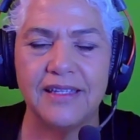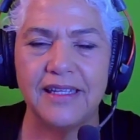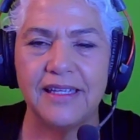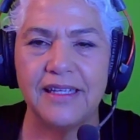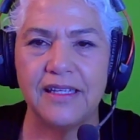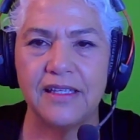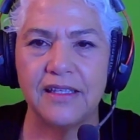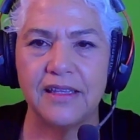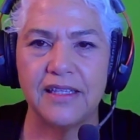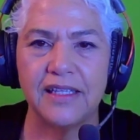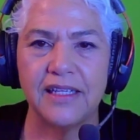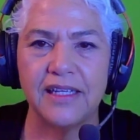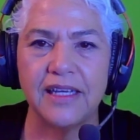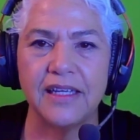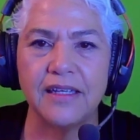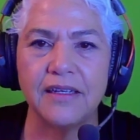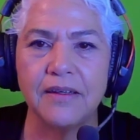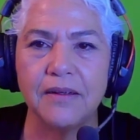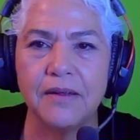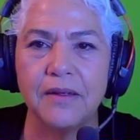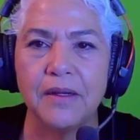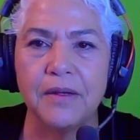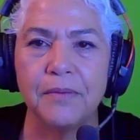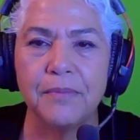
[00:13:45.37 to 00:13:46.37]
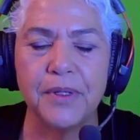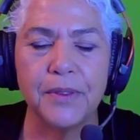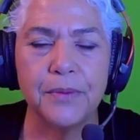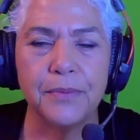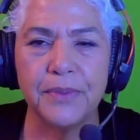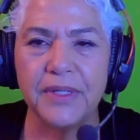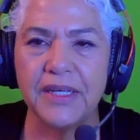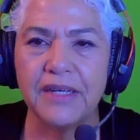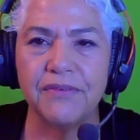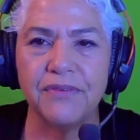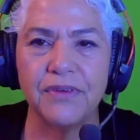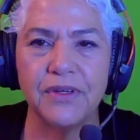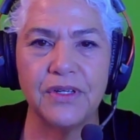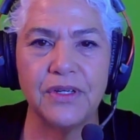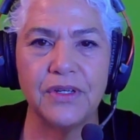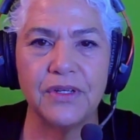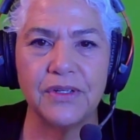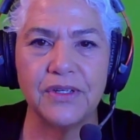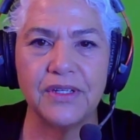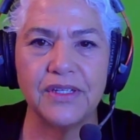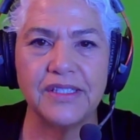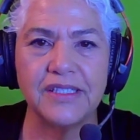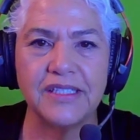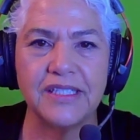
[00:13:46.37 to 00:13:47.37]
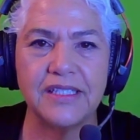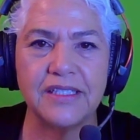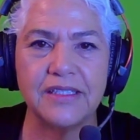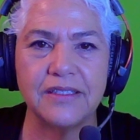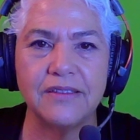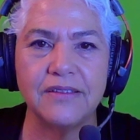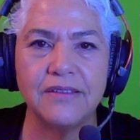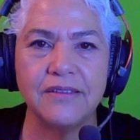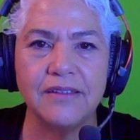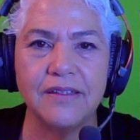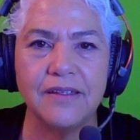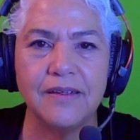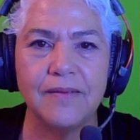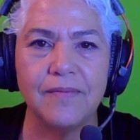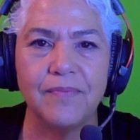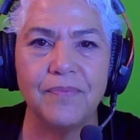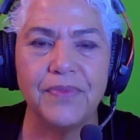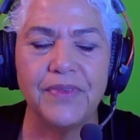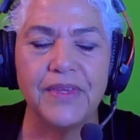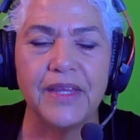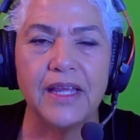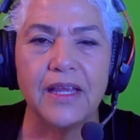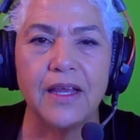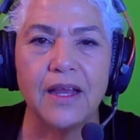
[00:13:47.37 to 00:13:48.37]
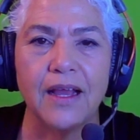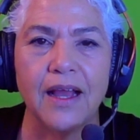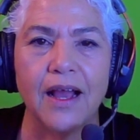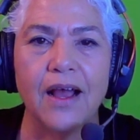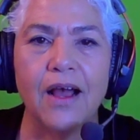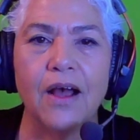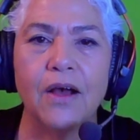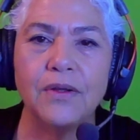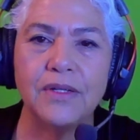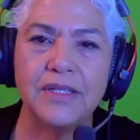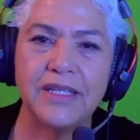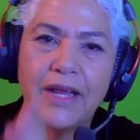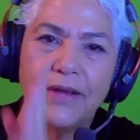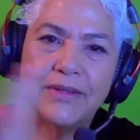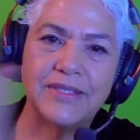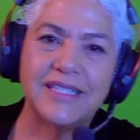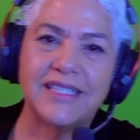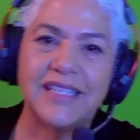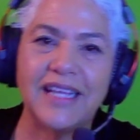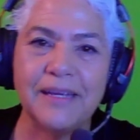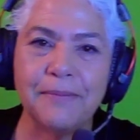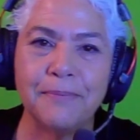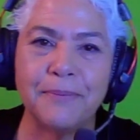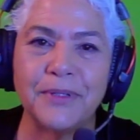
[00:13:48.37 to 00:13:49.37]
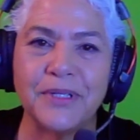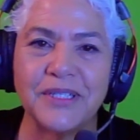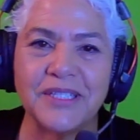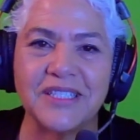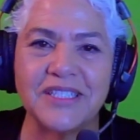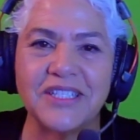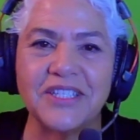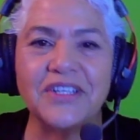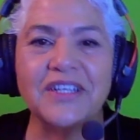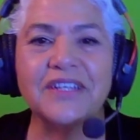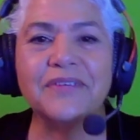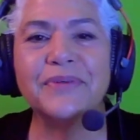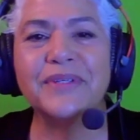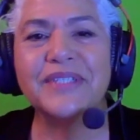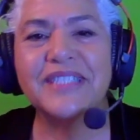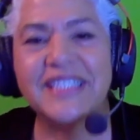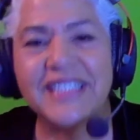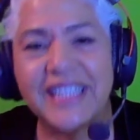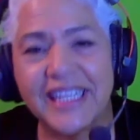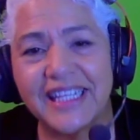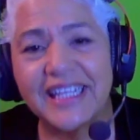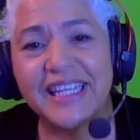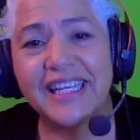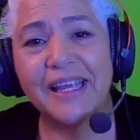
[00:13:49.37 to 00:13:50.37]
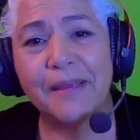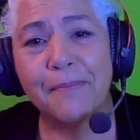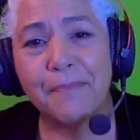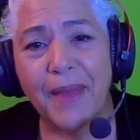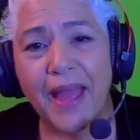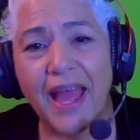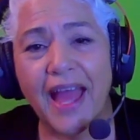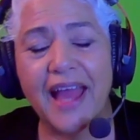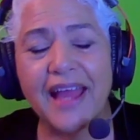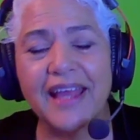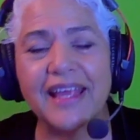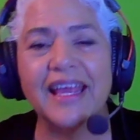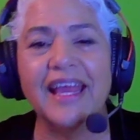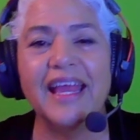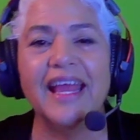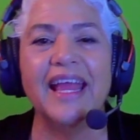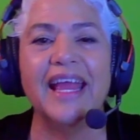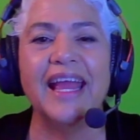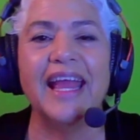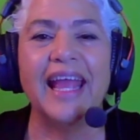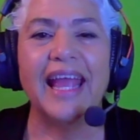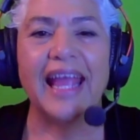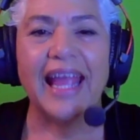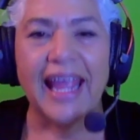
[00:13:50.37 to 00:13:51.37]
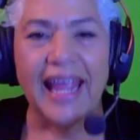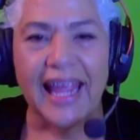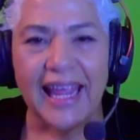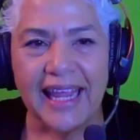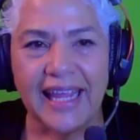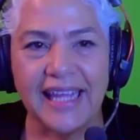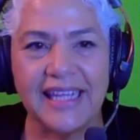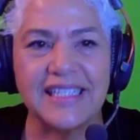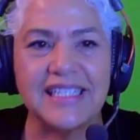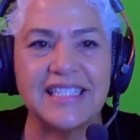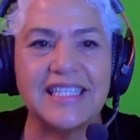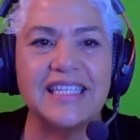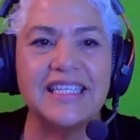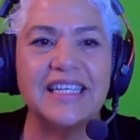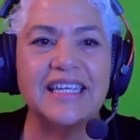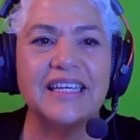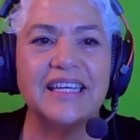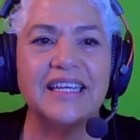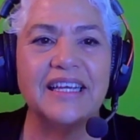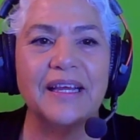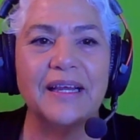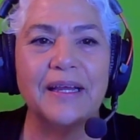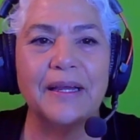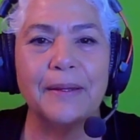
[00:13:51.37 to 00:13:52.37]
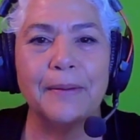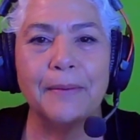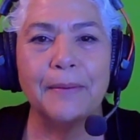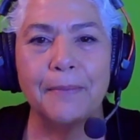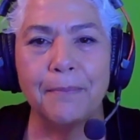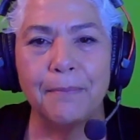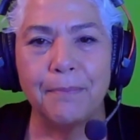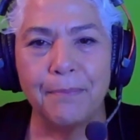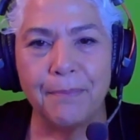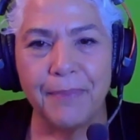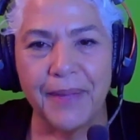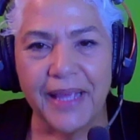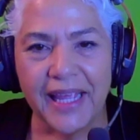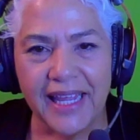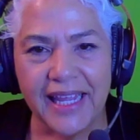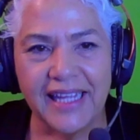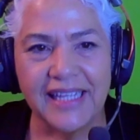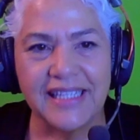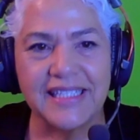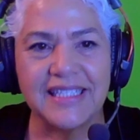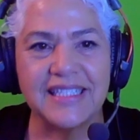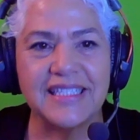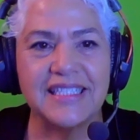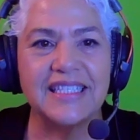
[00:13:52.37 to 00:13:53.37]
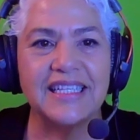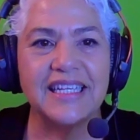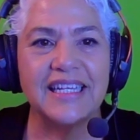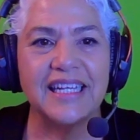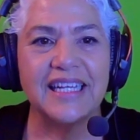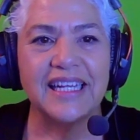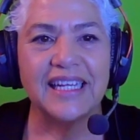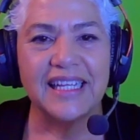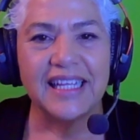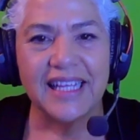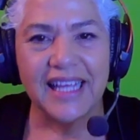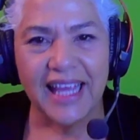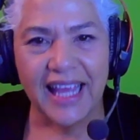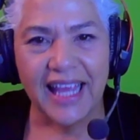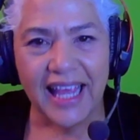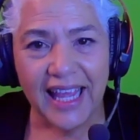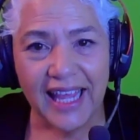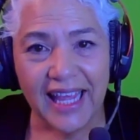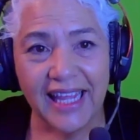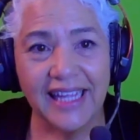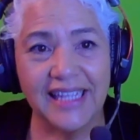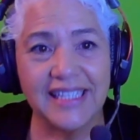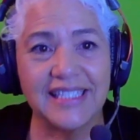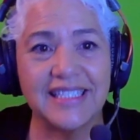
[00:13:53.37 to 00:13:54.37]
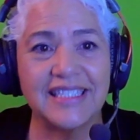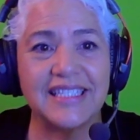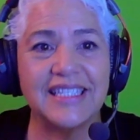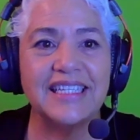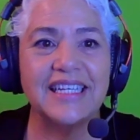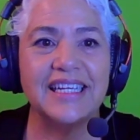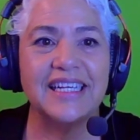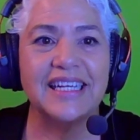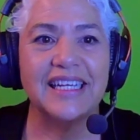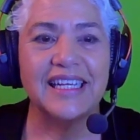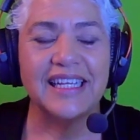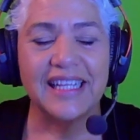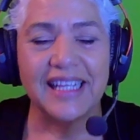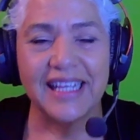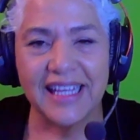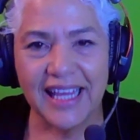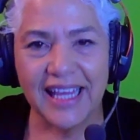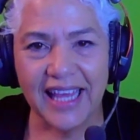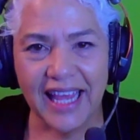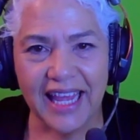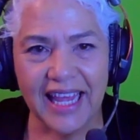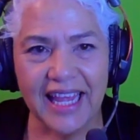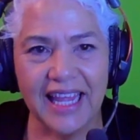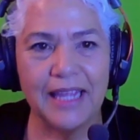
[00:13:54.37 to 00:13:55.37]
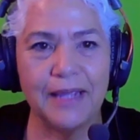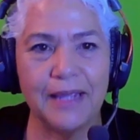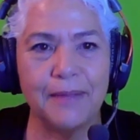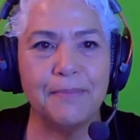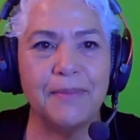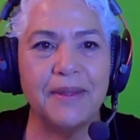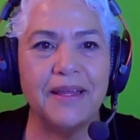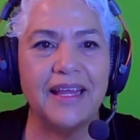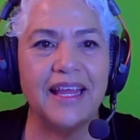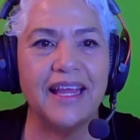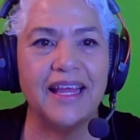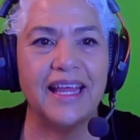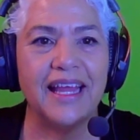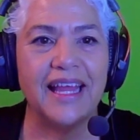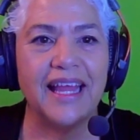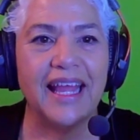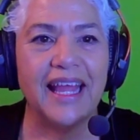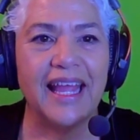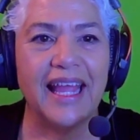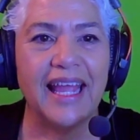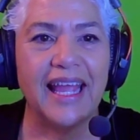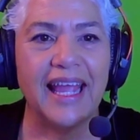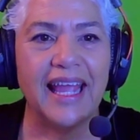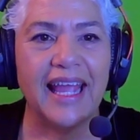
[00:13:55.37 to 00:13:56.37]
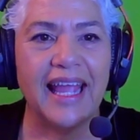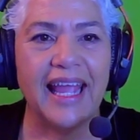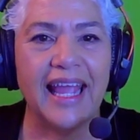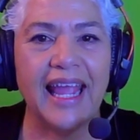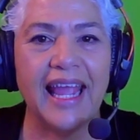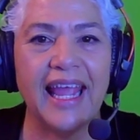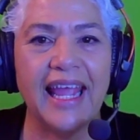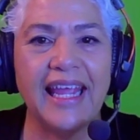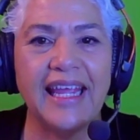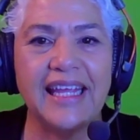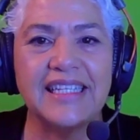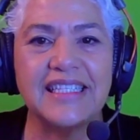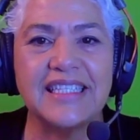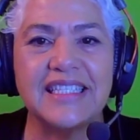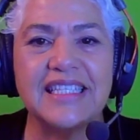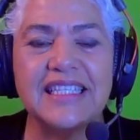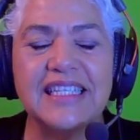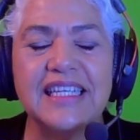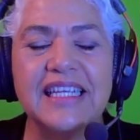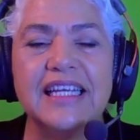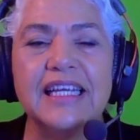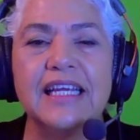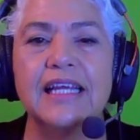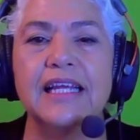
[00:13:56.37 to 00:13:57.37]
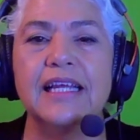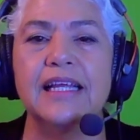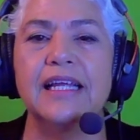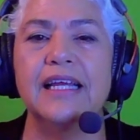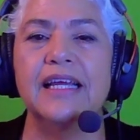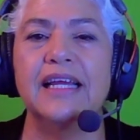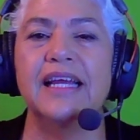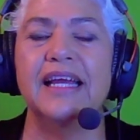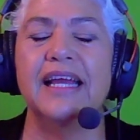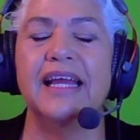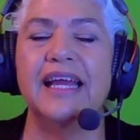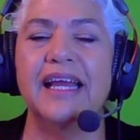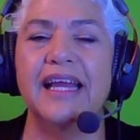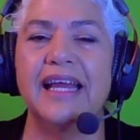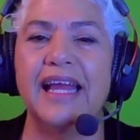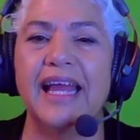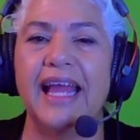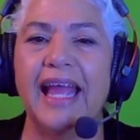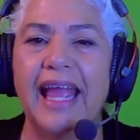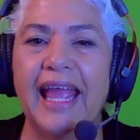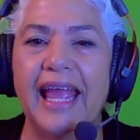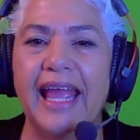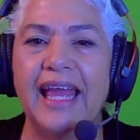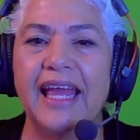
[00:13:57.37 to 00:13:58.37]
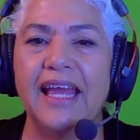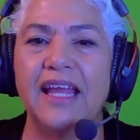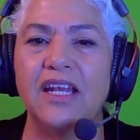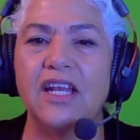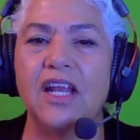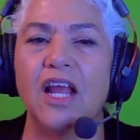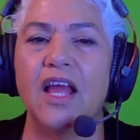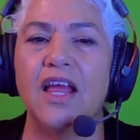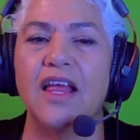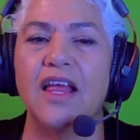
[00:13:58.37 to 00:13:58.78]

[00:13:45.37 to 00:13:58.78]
E at the end. But whatever you're going to do. Oh, now it's the light person's turn. We're stealing it back. 8, base, case, game, hate. And